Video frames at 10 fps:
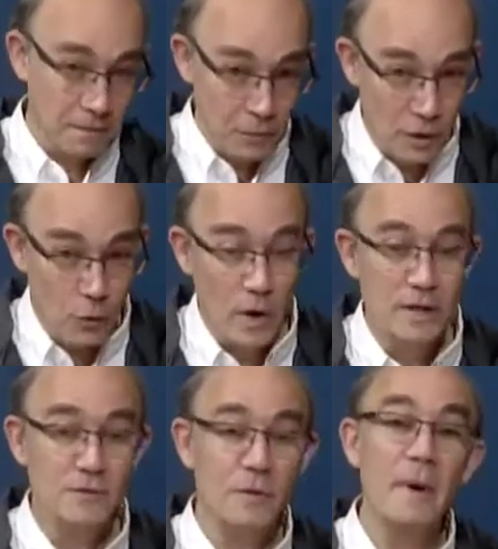
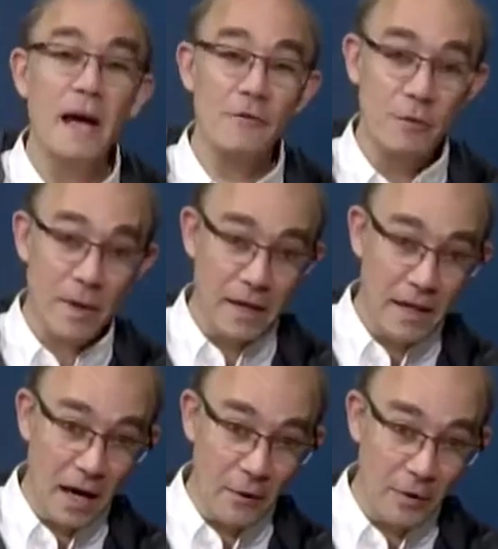request from
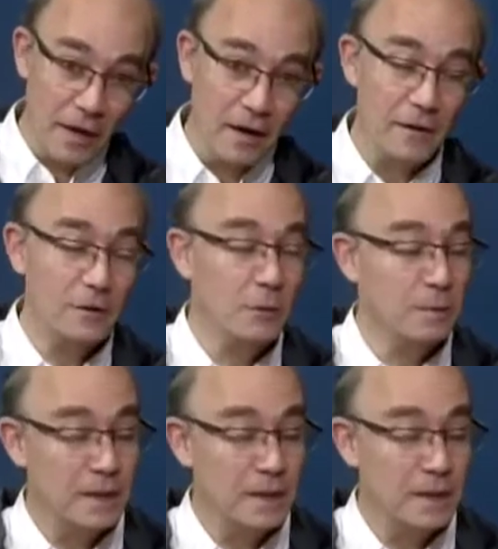everybody out there to